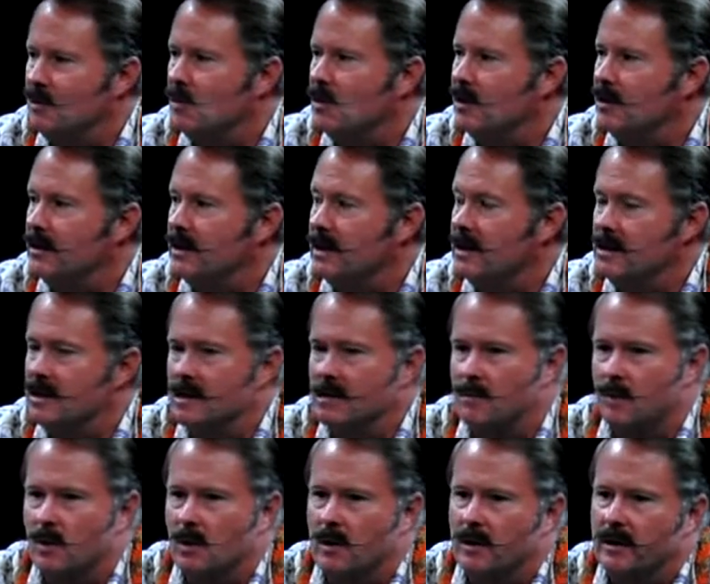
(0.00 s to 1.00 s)
loyalty and
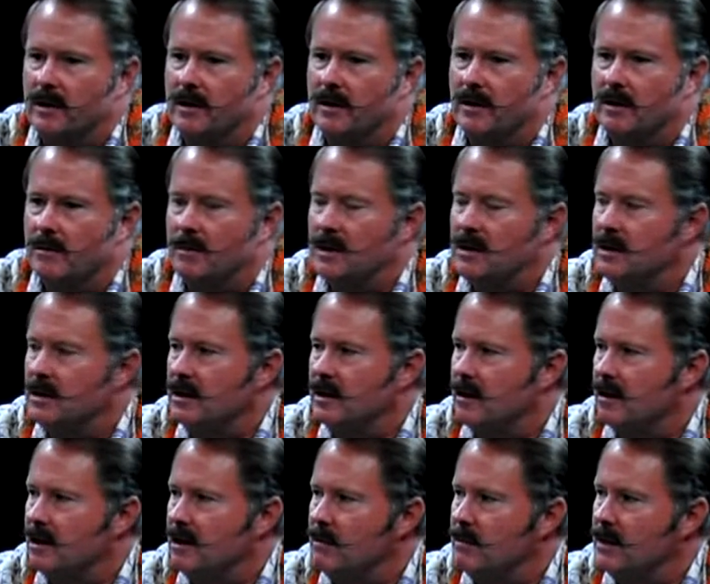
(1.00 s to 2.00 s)
support to the
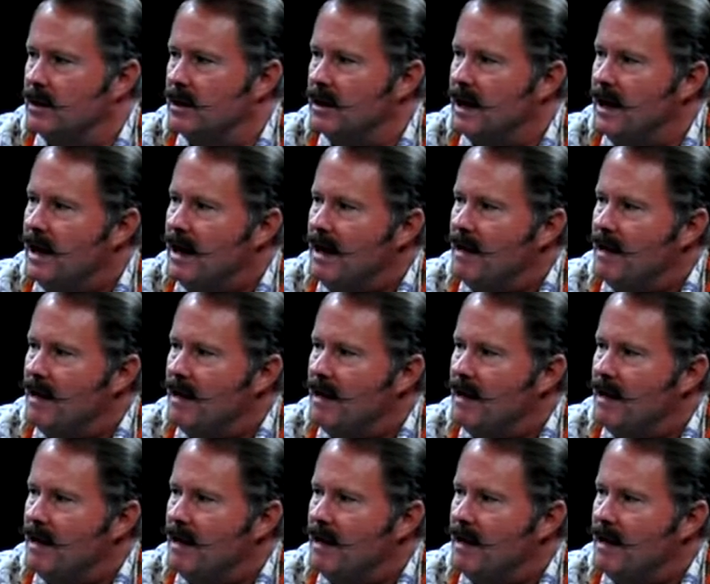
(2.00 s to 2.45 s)
military, but